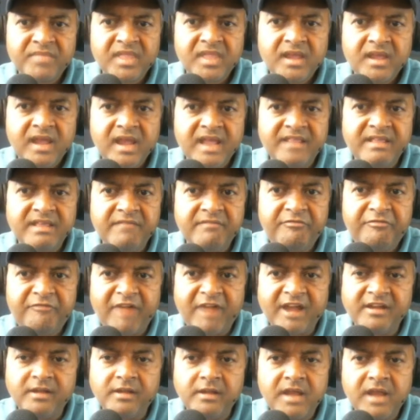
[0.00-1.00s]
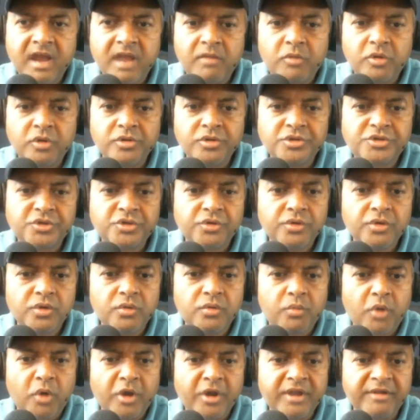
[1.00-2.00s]
And then finally I want to show you,
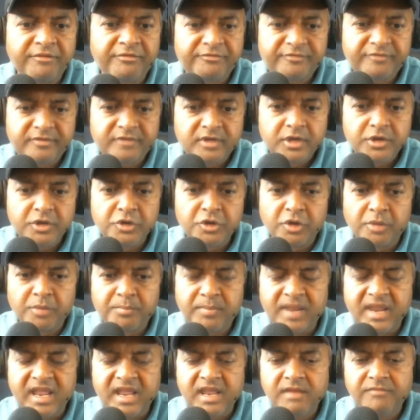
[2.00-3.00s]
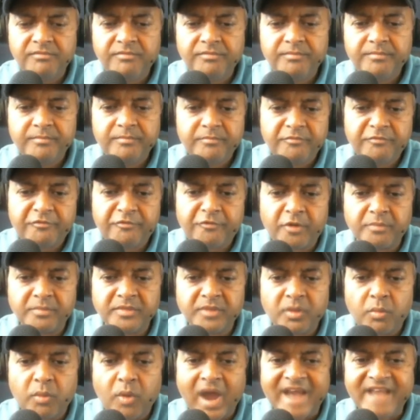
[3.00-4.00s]
what if you're playing from
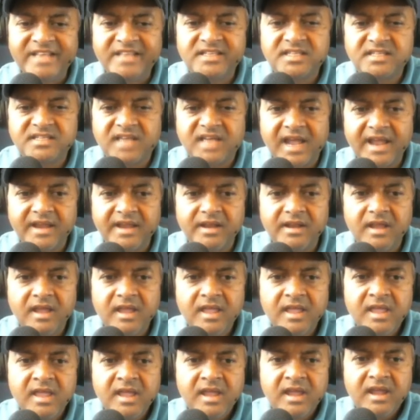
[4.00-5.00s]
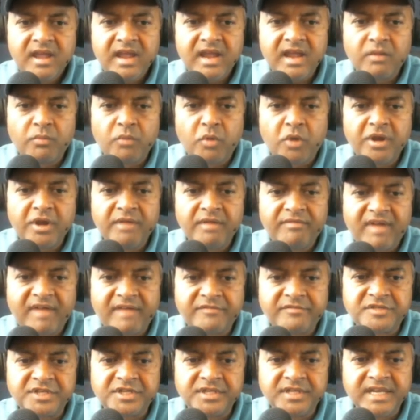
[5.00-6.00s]
the white side, and what if
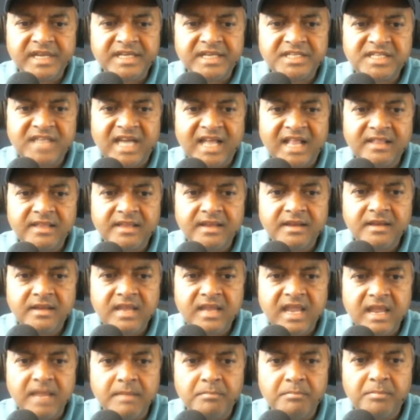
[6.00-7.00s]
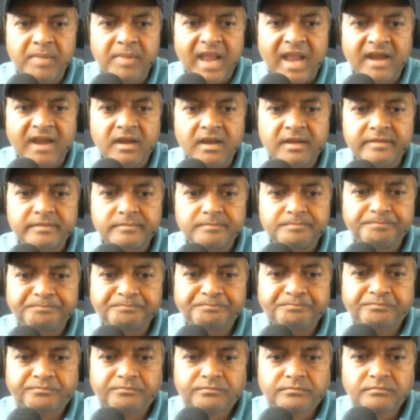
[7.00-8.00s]
after the Italian game black
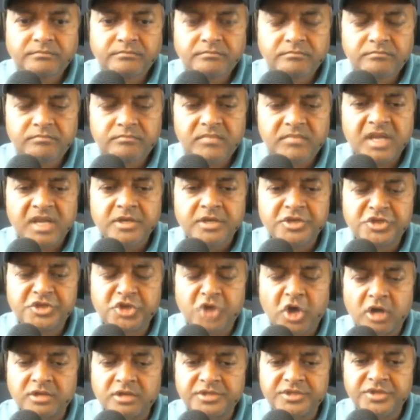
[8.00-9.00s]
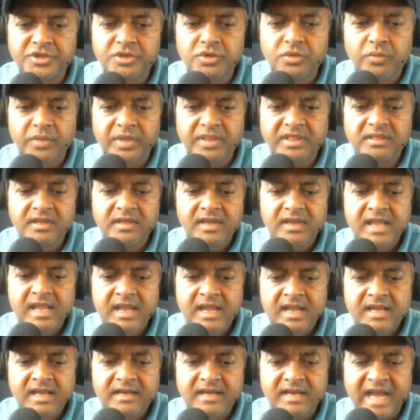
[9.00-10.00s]
shocks you with
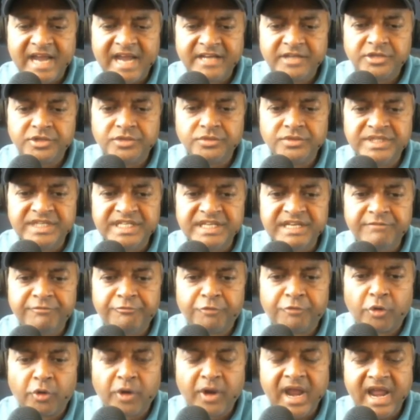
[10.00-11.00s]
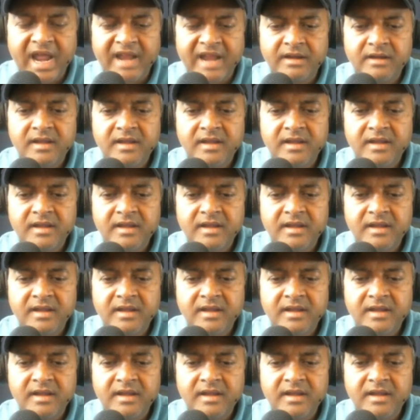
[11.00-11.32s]
knight to d4 and